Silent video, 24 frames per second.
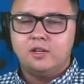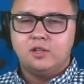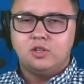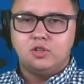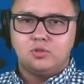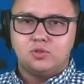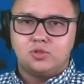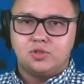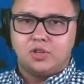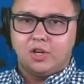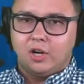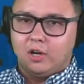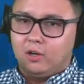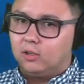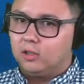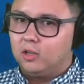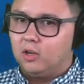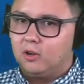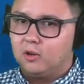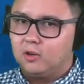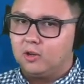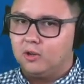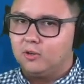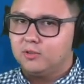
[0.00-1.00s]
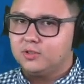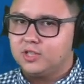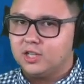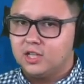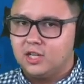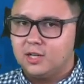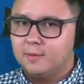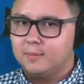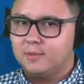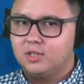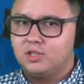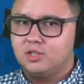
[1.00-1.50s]
use their logos
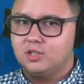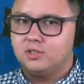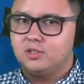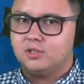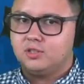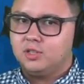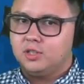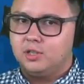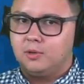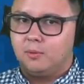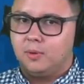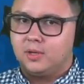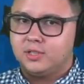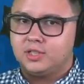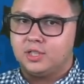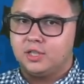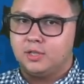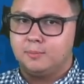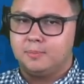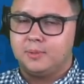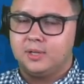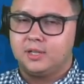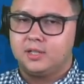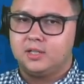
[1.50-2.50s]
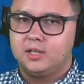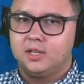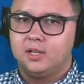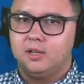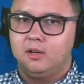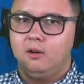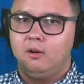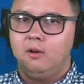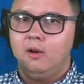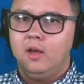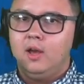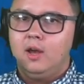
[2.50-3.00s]
and images, and it wasn't a big
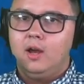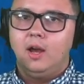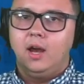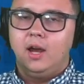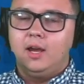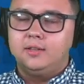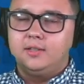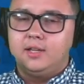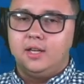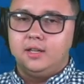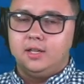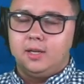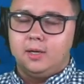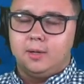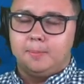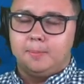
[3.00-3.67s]
deal. And then the